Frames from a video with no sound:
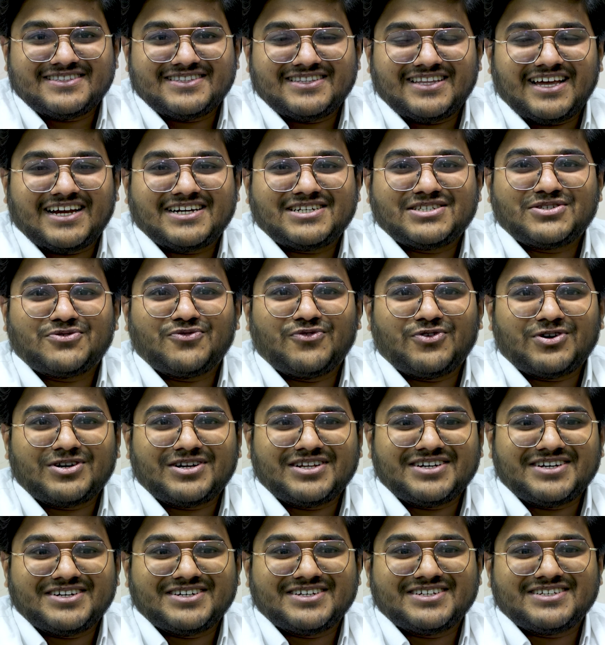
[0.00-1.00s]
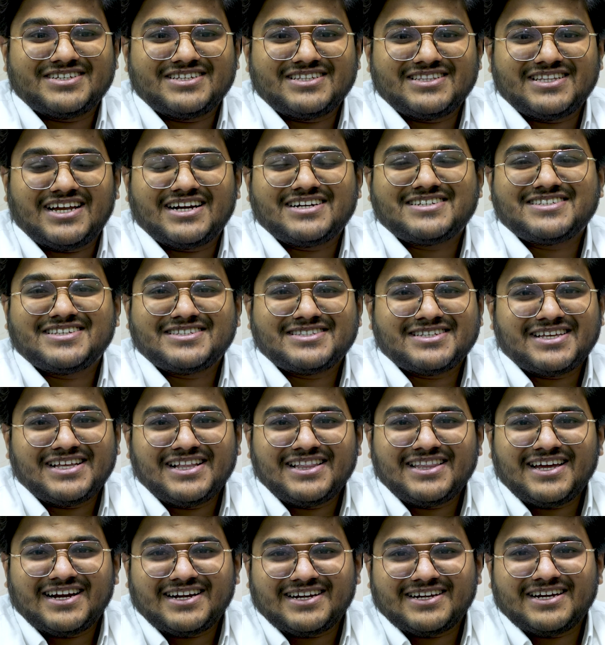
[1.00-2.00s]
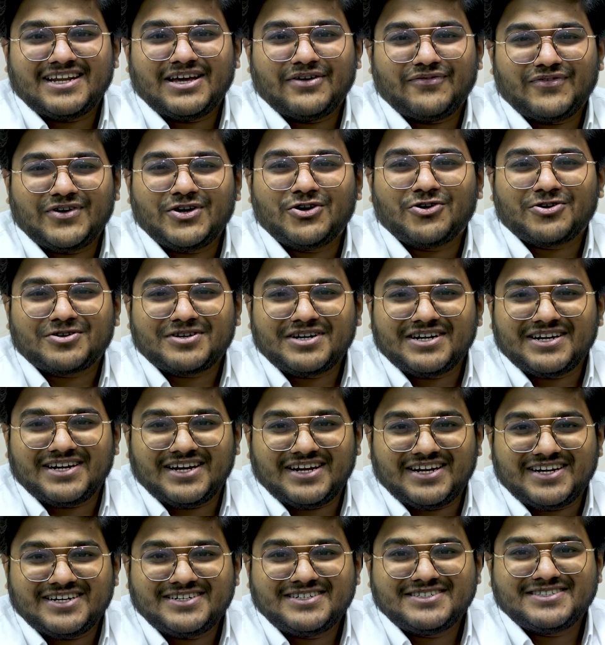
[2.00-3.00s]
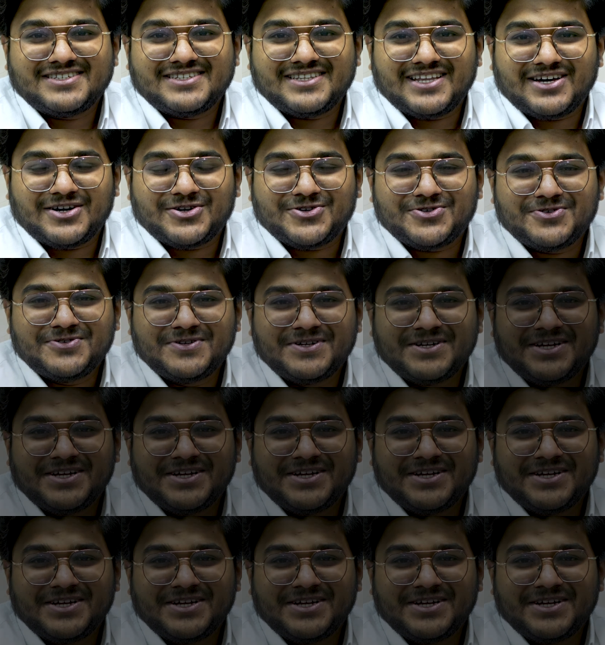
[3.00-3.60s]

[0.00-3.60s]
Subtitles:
That's a skill that every doctor needs now.